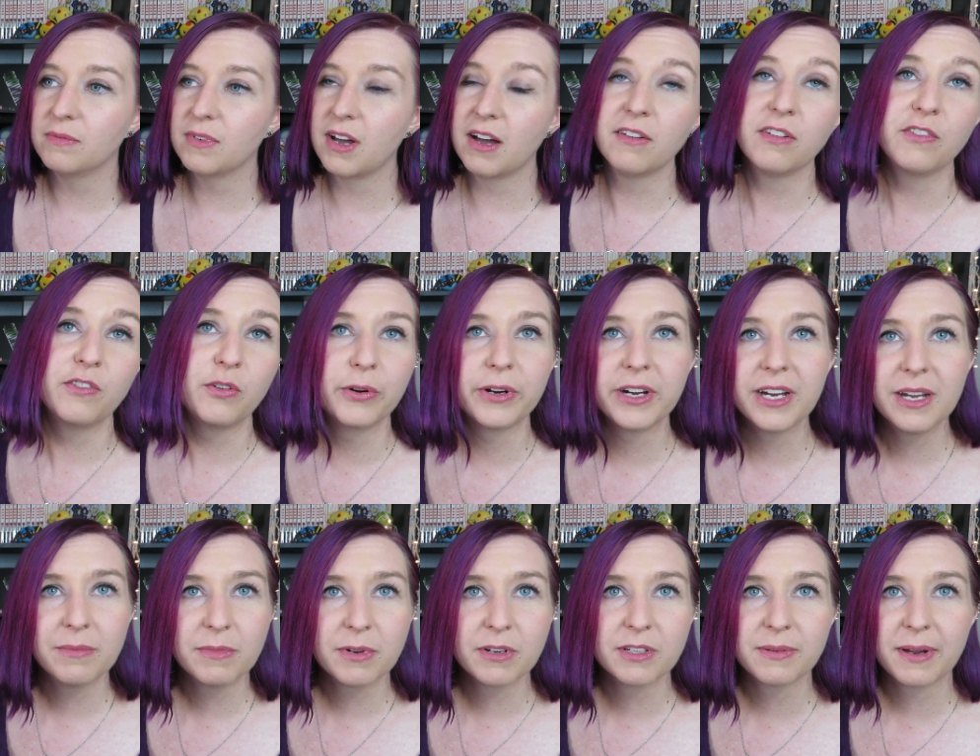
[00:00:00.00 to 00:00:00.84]
uh, for
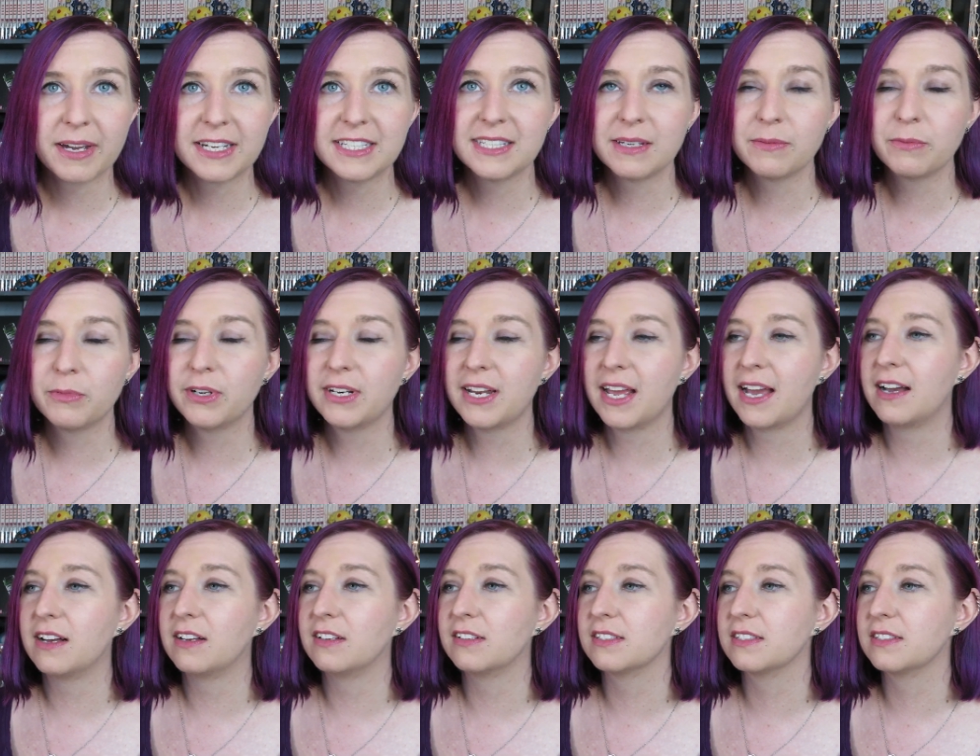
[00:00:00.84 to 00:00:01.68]
him or by someone
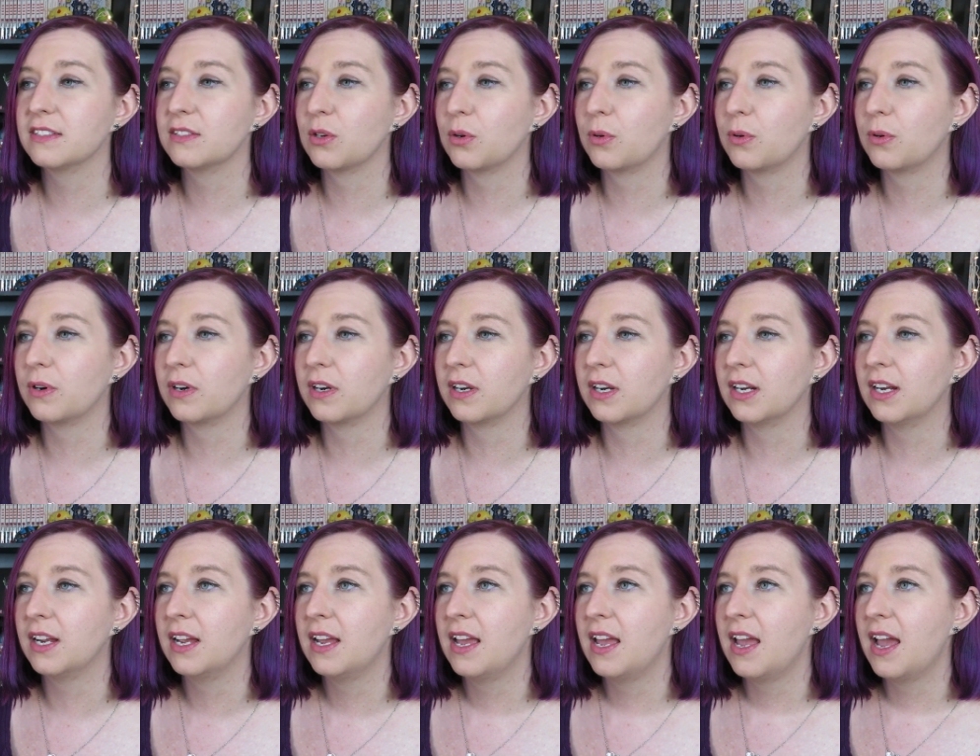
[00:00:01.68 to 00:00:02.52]
else,
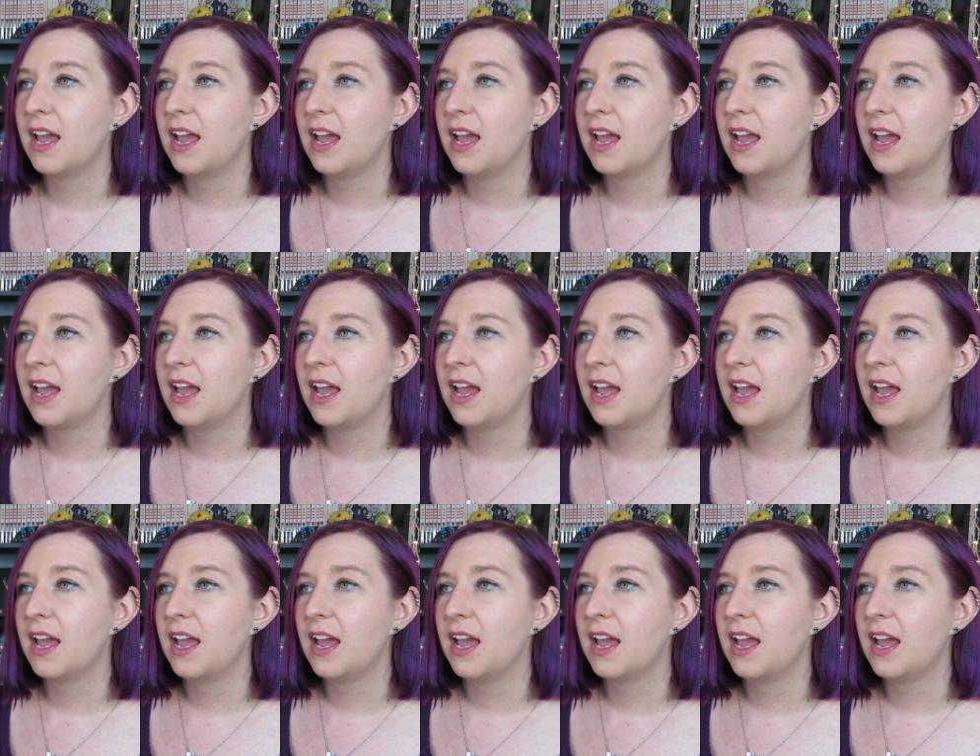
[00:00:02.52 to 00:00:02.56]
or